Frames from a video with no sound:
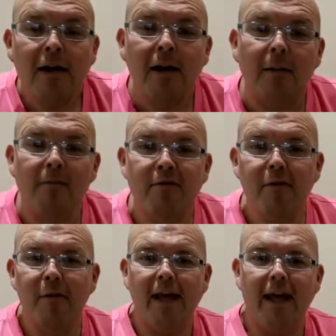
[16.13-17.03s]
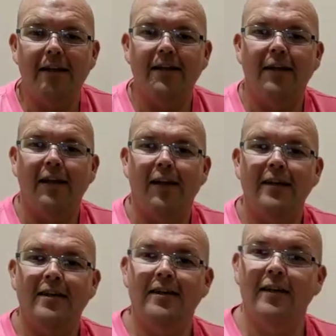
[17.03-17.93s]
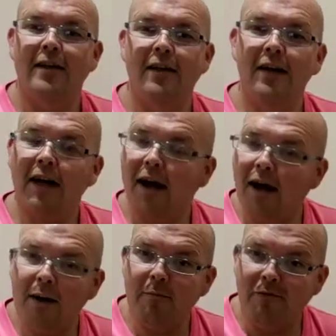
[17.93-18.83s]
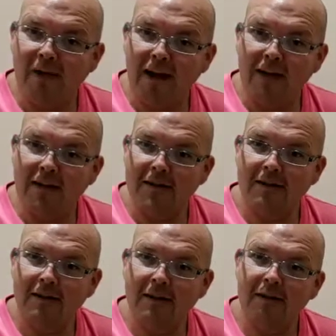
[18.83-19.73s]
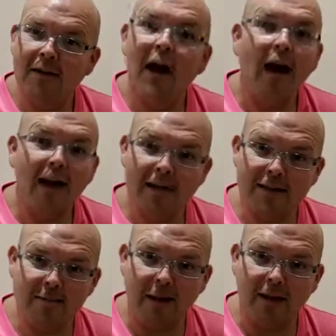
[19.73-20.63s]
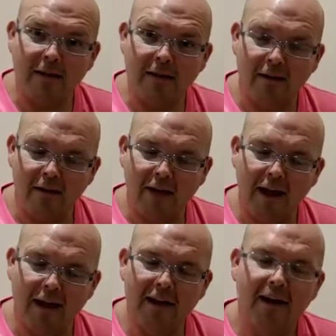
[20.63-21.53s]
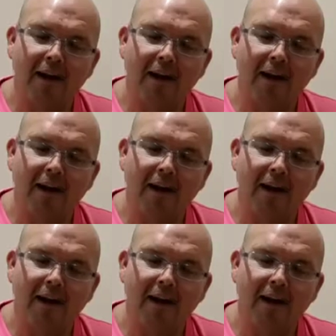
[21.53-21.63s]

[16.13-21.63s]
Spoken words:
Now, before we get into this, I'm fat, I smell, okay?